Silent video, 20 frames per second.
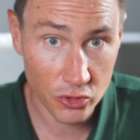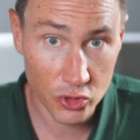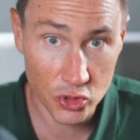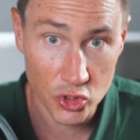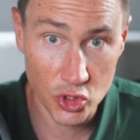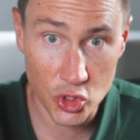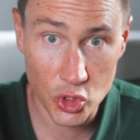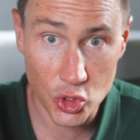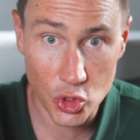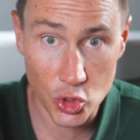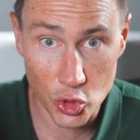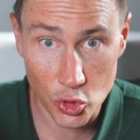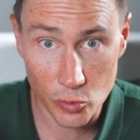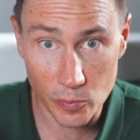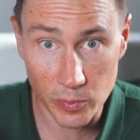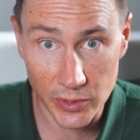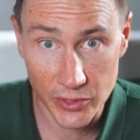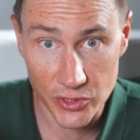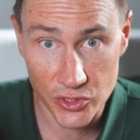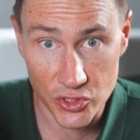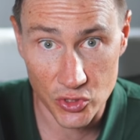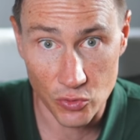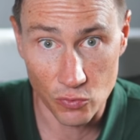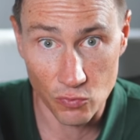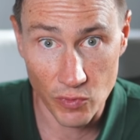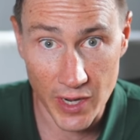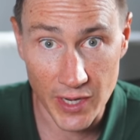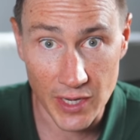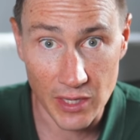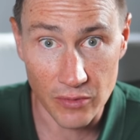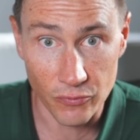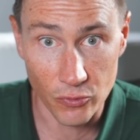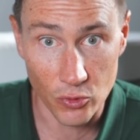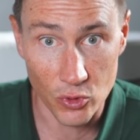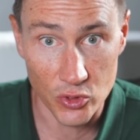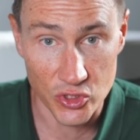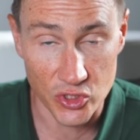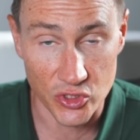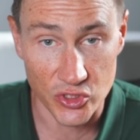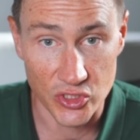the tubeless ready
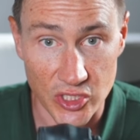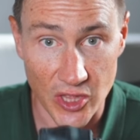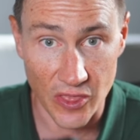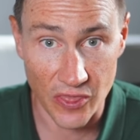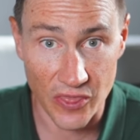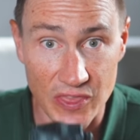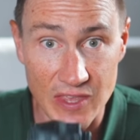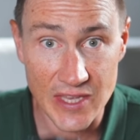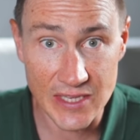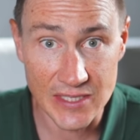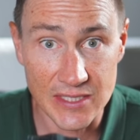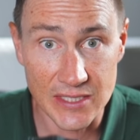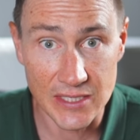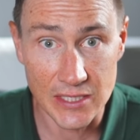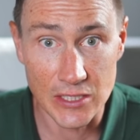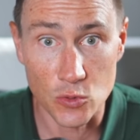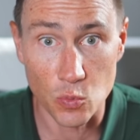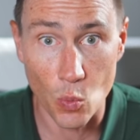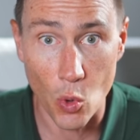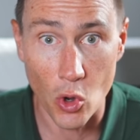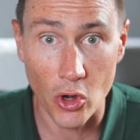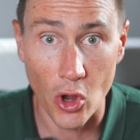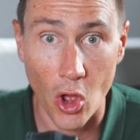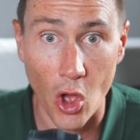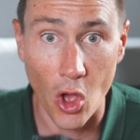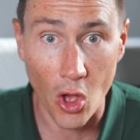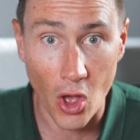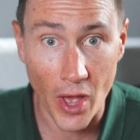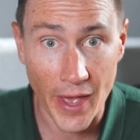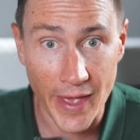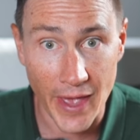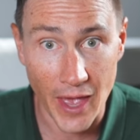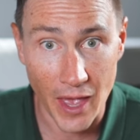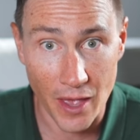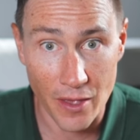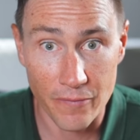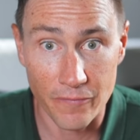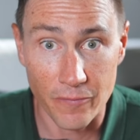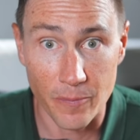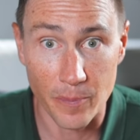versions. This is what I
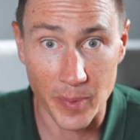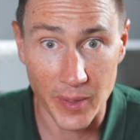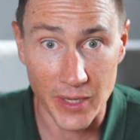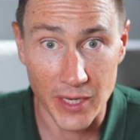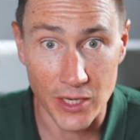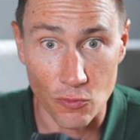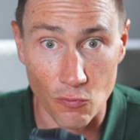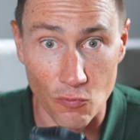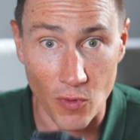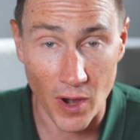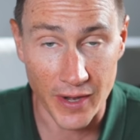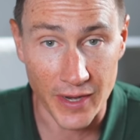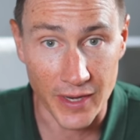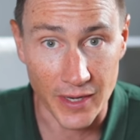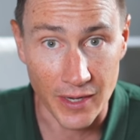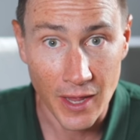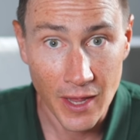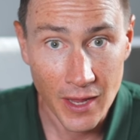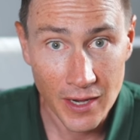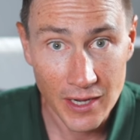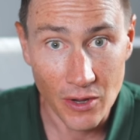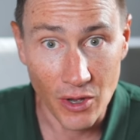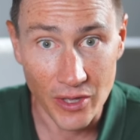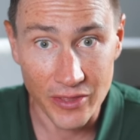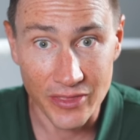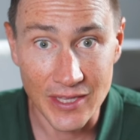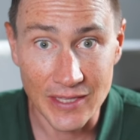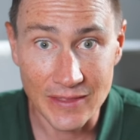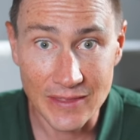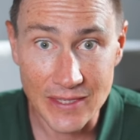have been running. Now, I think